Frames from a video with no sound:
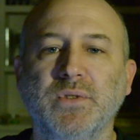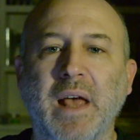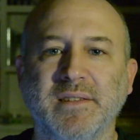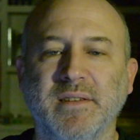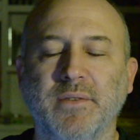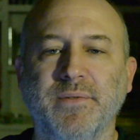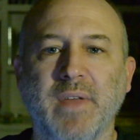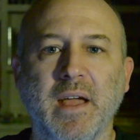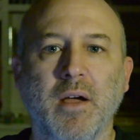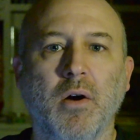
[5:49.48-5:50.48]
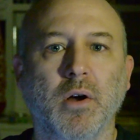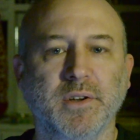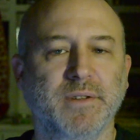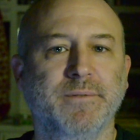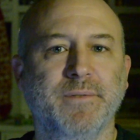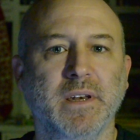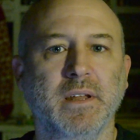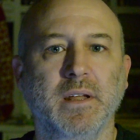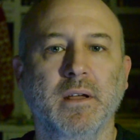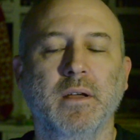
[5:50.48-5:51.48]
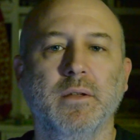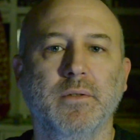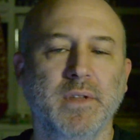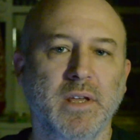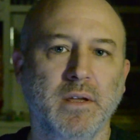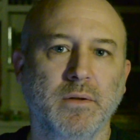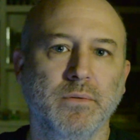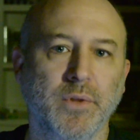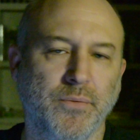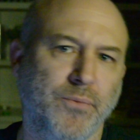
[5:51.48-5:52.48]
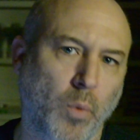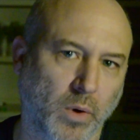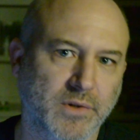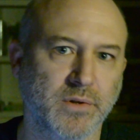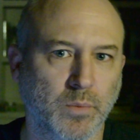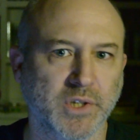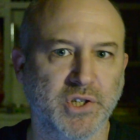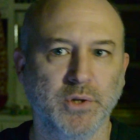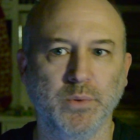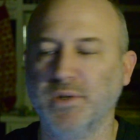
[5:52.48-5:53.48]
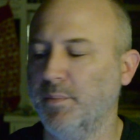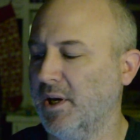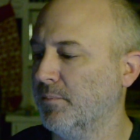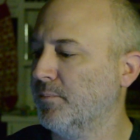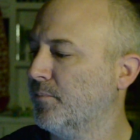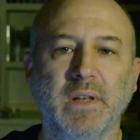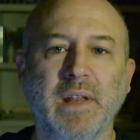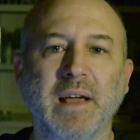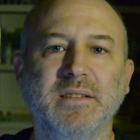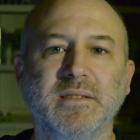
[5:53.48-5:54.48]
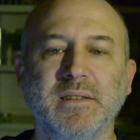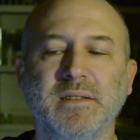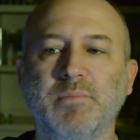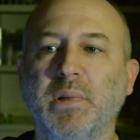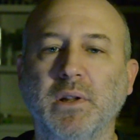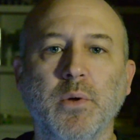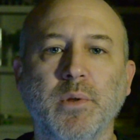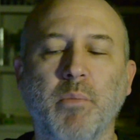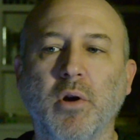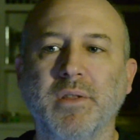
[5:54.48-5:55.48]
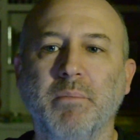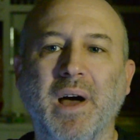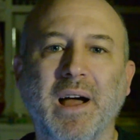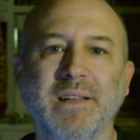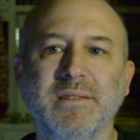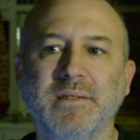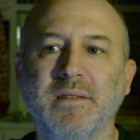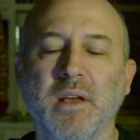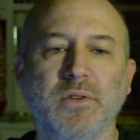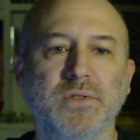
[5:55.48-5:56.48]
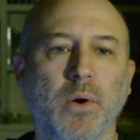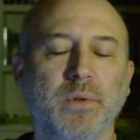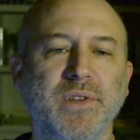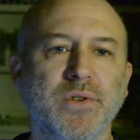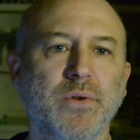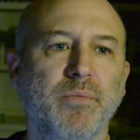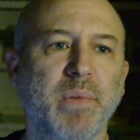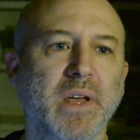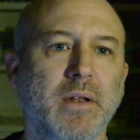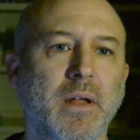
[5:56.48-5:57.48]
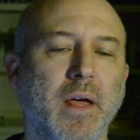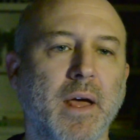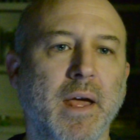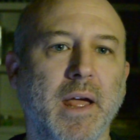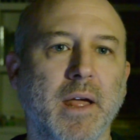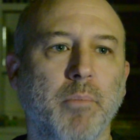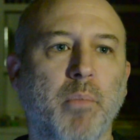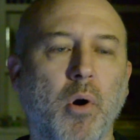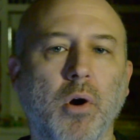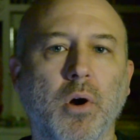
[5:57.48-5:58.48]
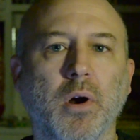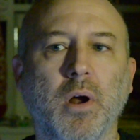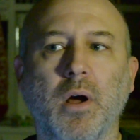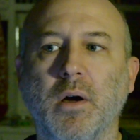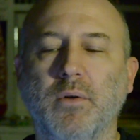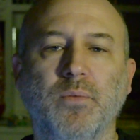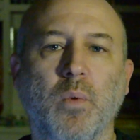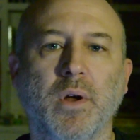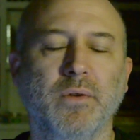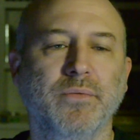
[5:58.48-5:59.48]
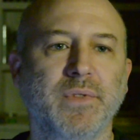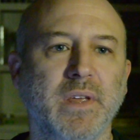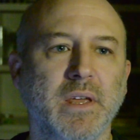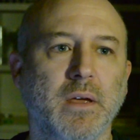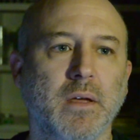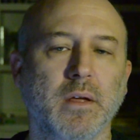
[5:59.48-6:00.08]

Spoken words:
as if they are defending the fort, which it used to be. Next is "Below the bar that binds." So this could have been a bar of one of the